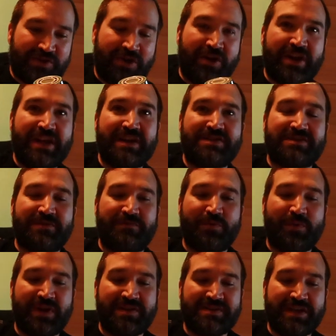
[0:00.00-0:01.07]
strong it is. So if
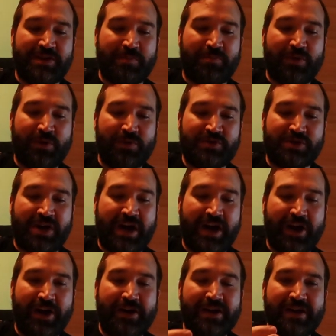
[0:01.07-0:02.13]
you want to take your blow
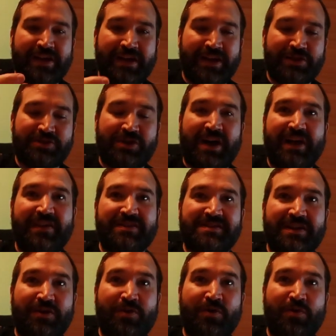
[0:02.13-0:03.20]
dryer and try
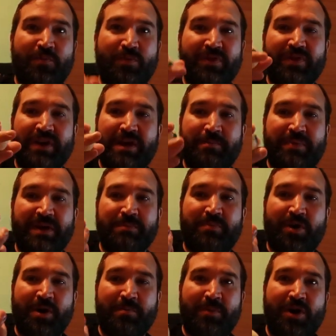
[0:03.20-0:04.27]
this at home with like a ping
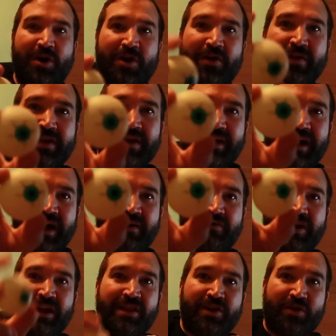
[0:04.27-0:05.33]
pong ball, I have
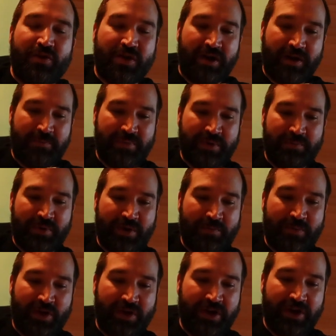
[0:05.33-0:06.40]
like a little ping
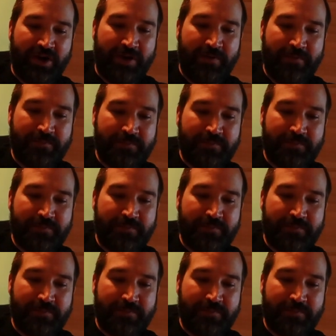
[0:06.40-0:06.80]
pong ball here.